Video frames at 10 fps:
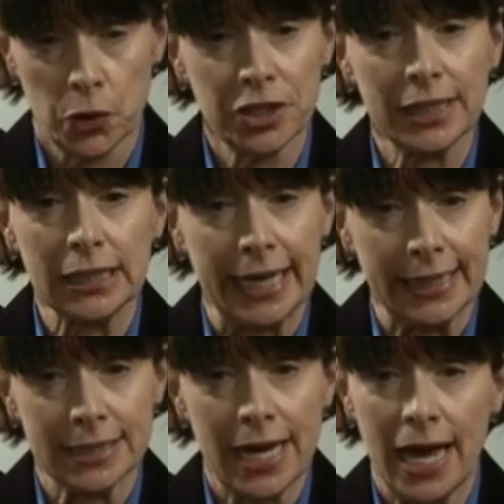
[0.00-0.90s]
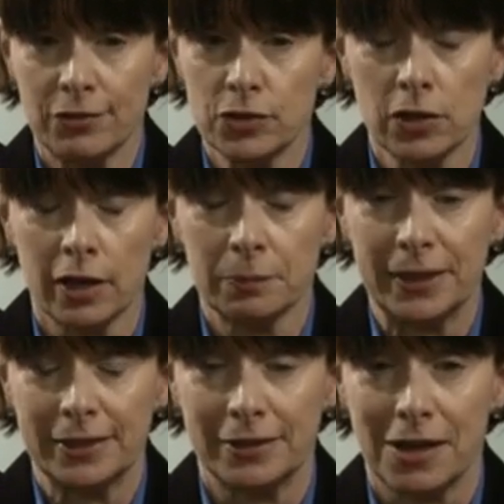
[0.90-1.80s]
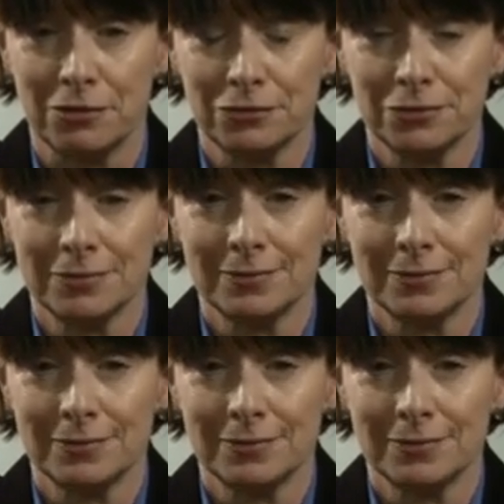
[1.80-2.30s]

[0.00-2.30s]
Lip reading: or neglect have not been enough.